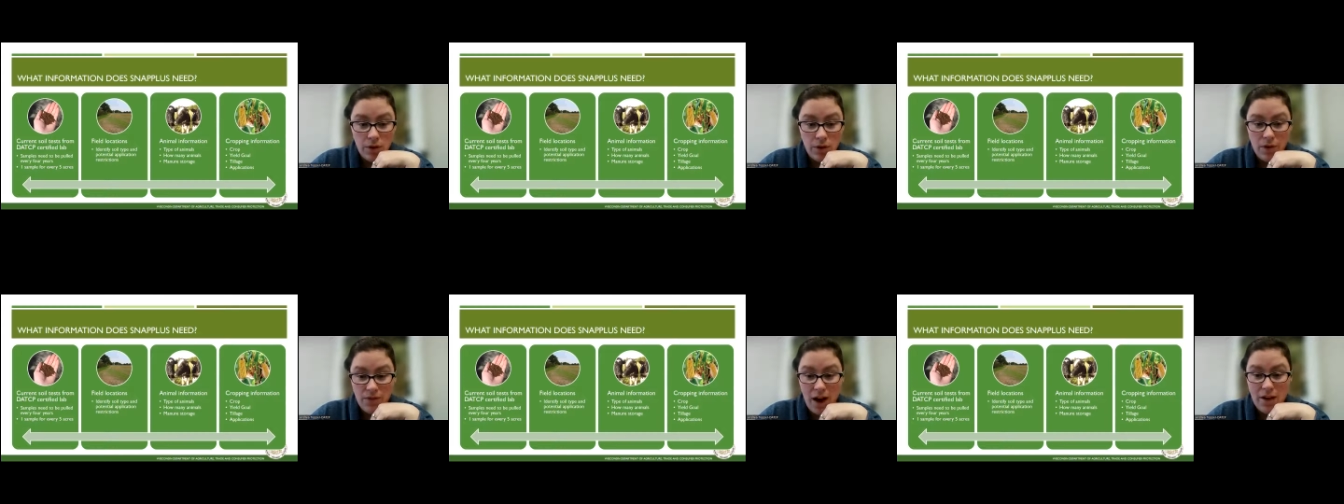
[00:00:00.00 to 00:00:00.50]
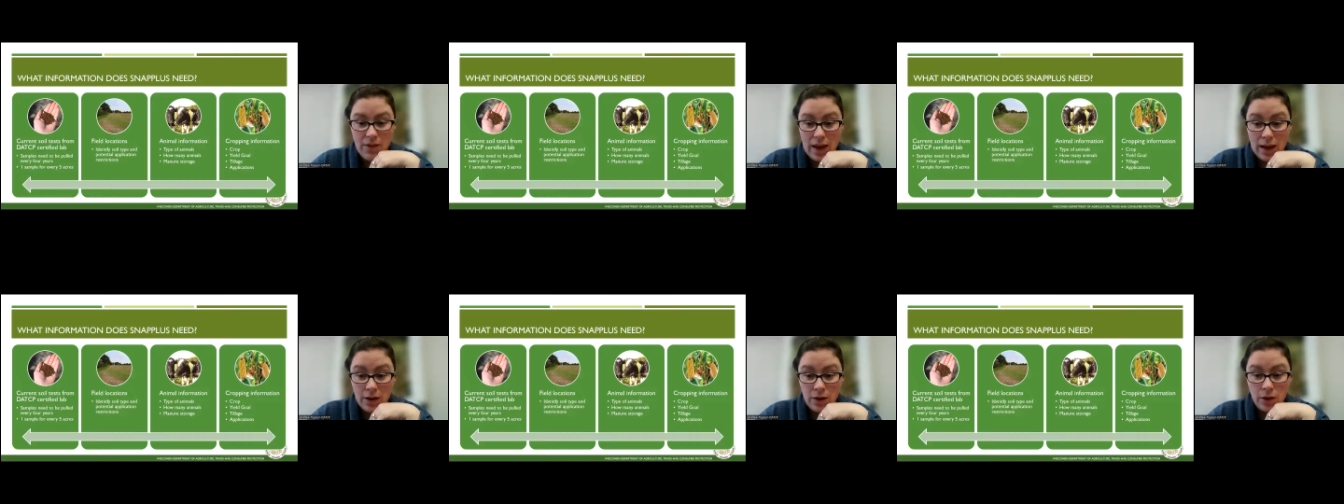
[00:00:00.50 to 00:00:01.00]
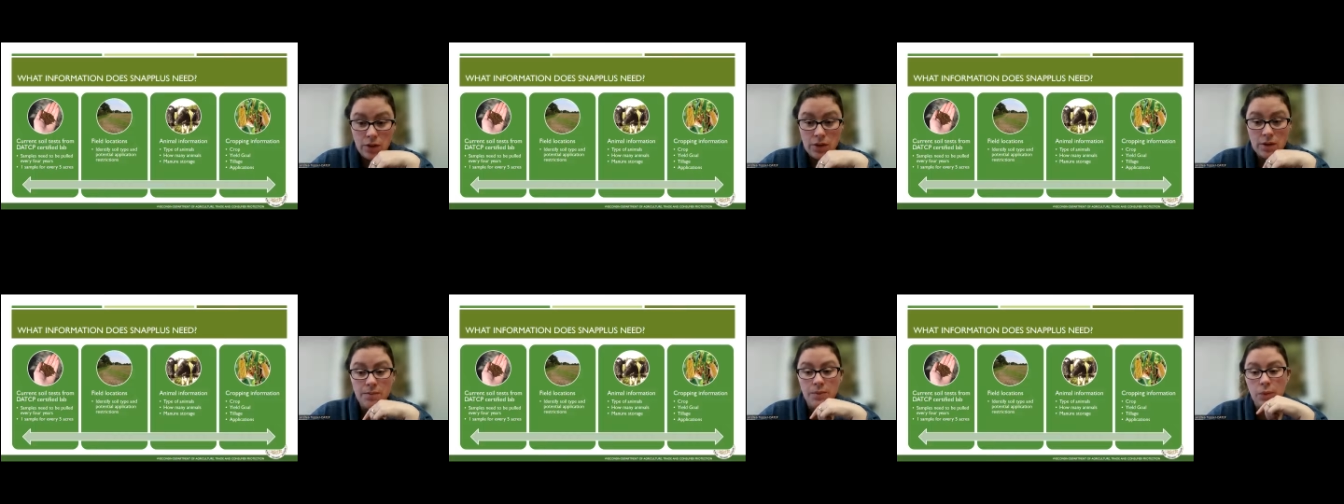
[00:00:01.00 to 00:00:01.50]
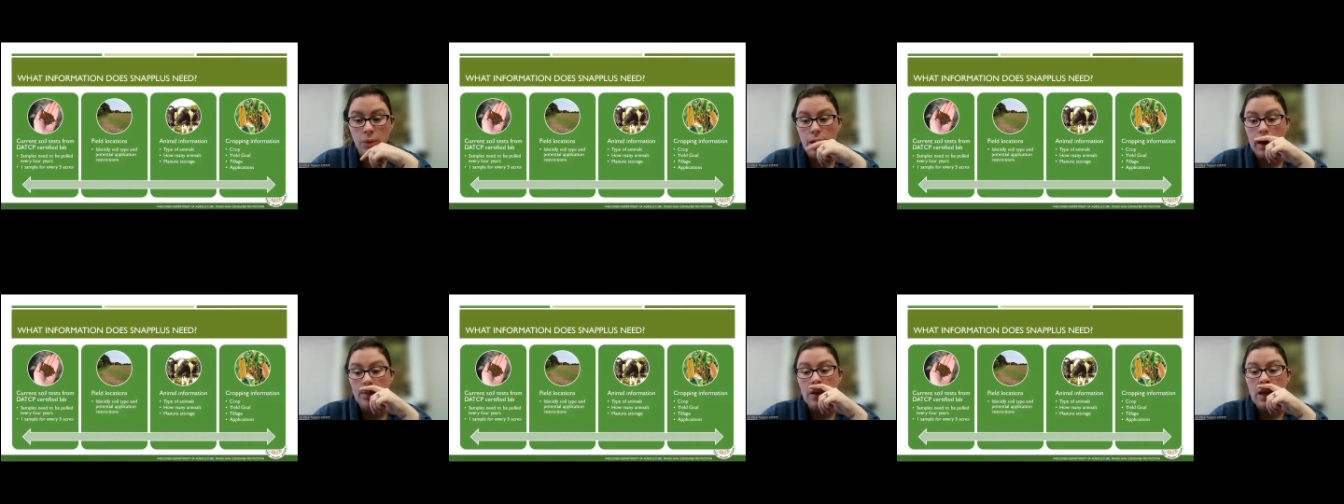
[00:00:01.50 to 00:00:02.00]
every 5 acres.
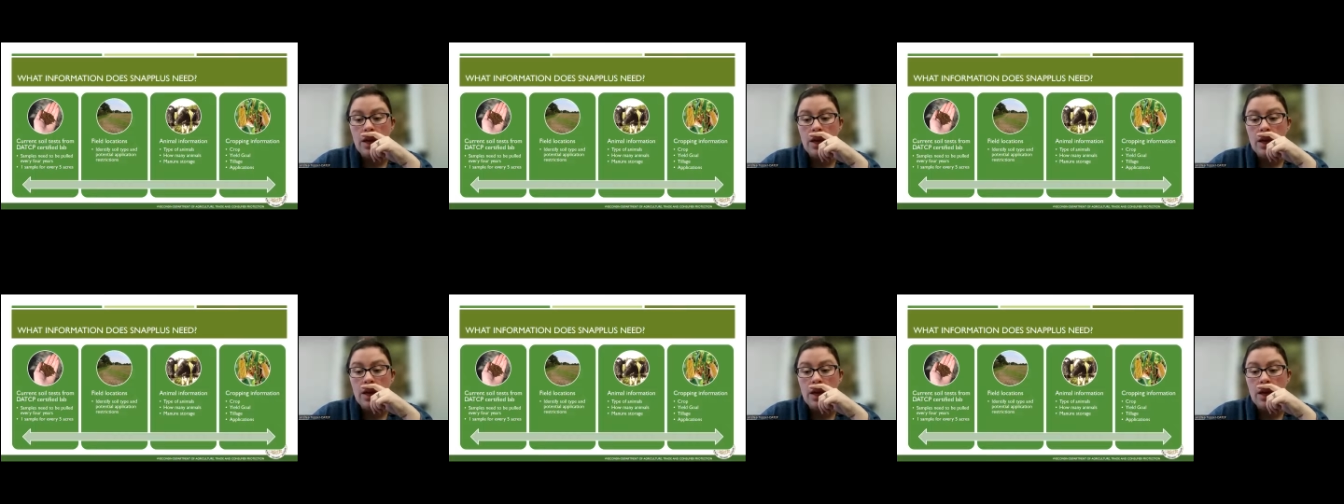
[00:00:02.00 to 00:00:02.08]
Okay,